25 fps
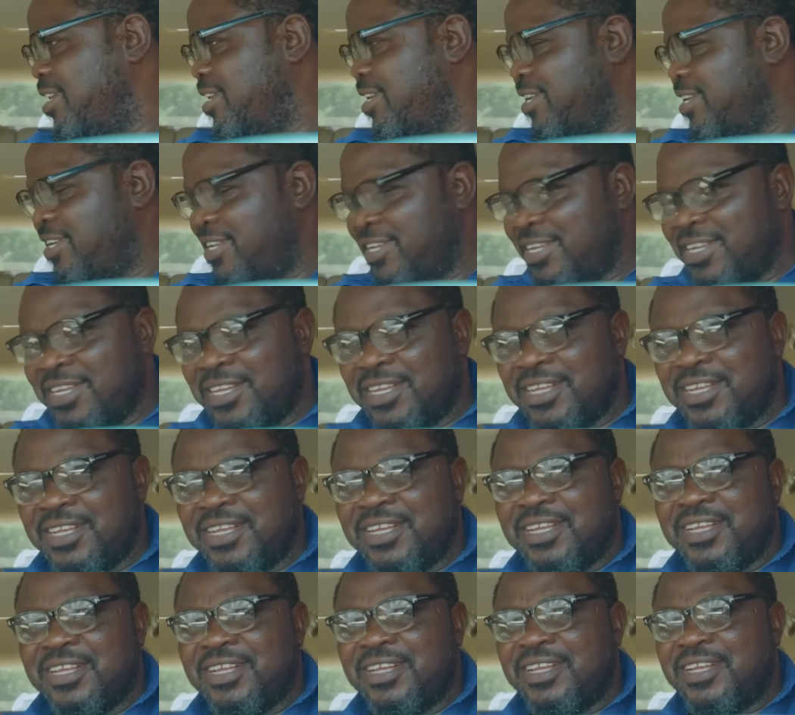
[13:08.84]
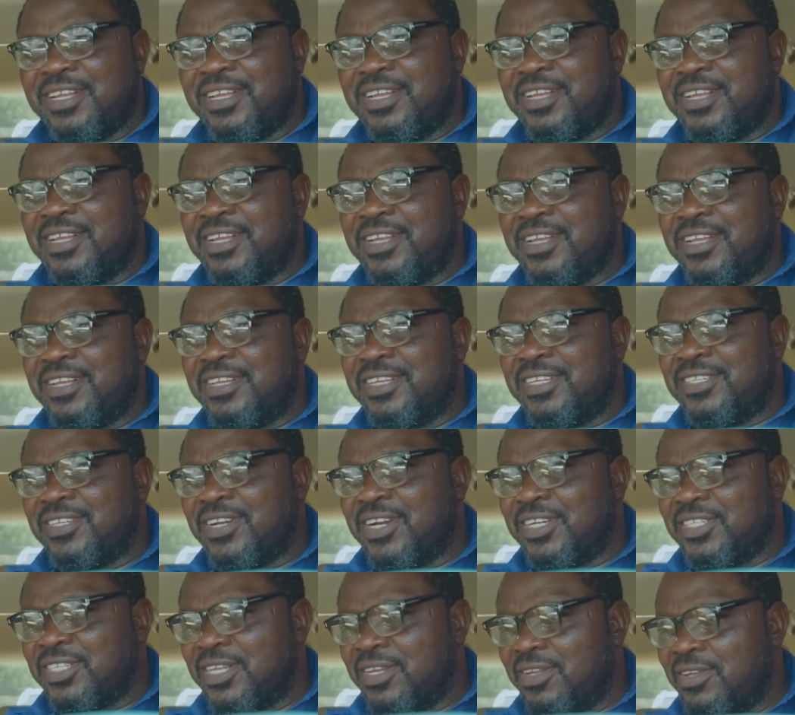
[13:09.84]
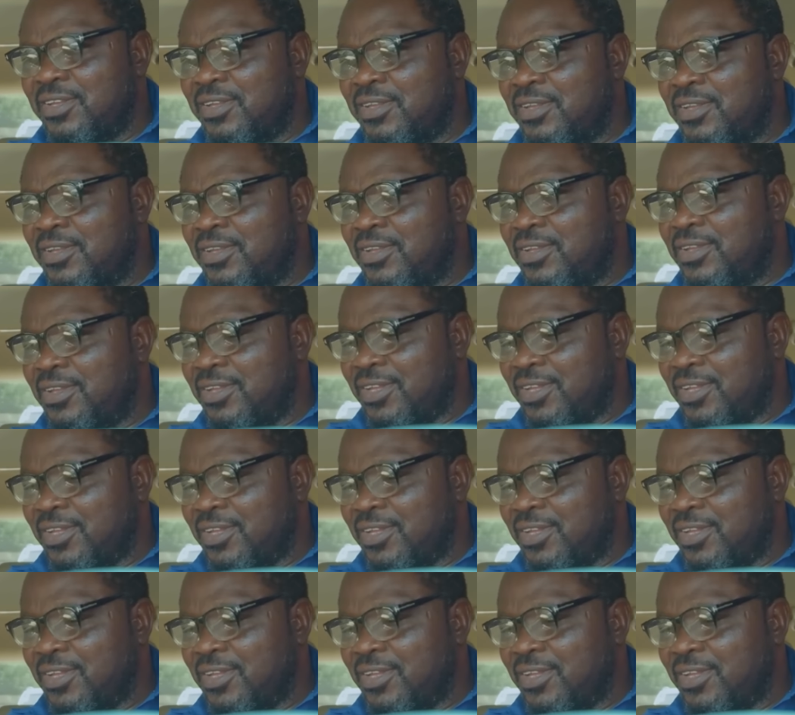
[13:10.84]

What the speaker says: It is okay. You are welcome. So yes. You can now go.